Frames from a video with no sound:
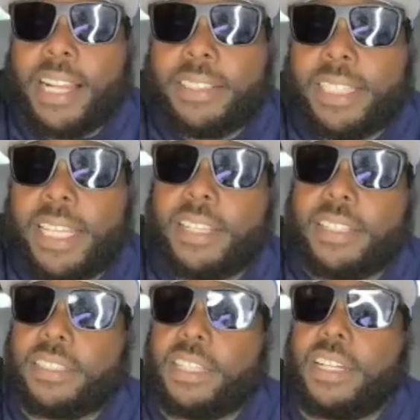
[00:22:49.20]
I think
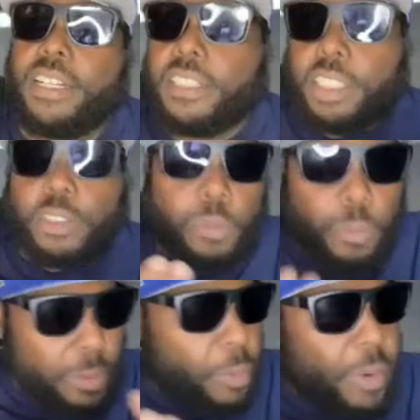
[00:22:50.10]
the
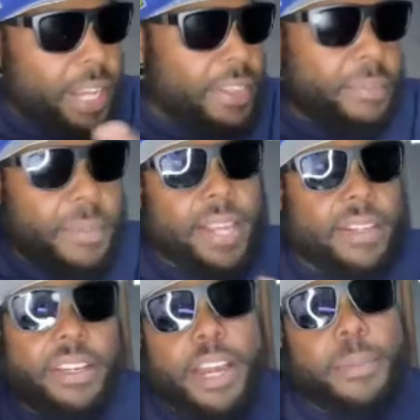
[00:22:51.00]
the, way they're making
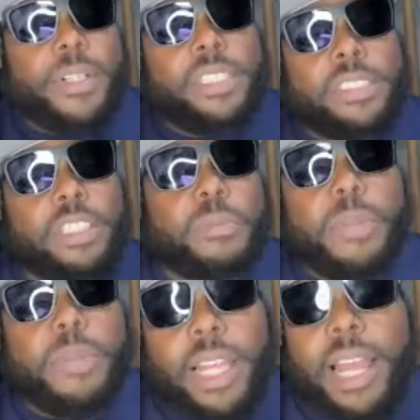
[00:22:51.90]
the neighborhoods look
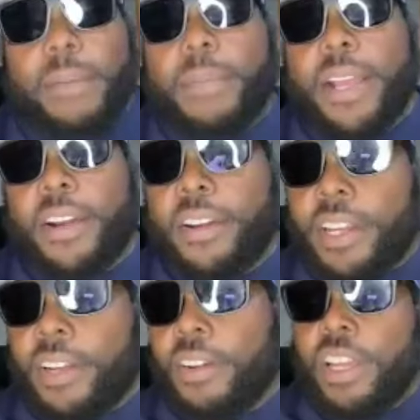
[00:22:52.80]
a lot better
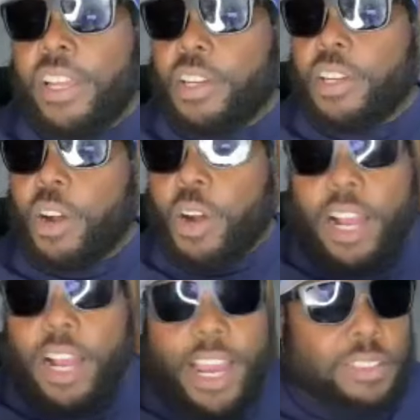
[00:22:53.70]
now. You know,
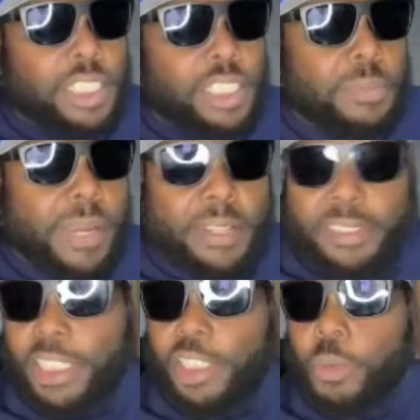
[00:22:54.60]
a house that you may have
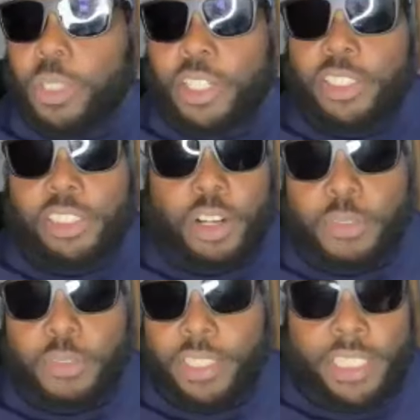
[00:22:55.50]
seen 20 years ago
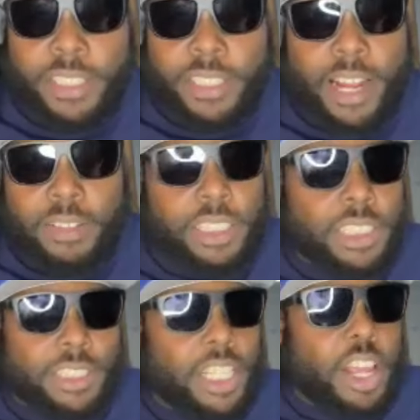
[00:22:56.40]
for 10,000
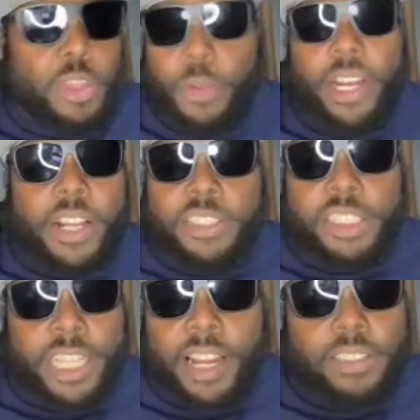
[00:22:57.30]
is
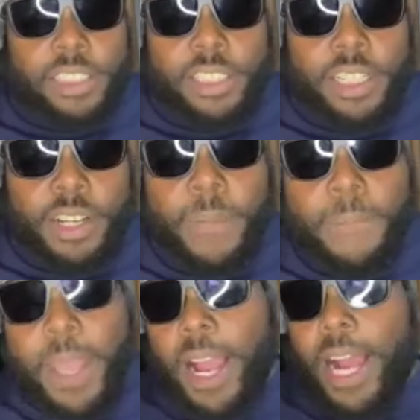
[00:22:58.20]
300,000 now.
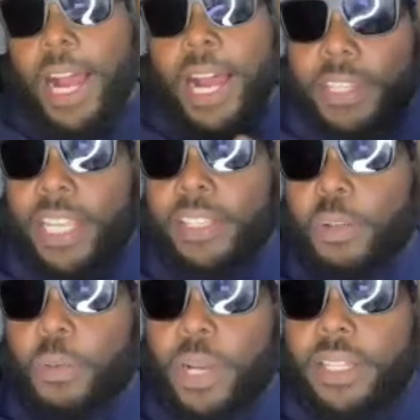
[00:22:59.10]
I, I, think the way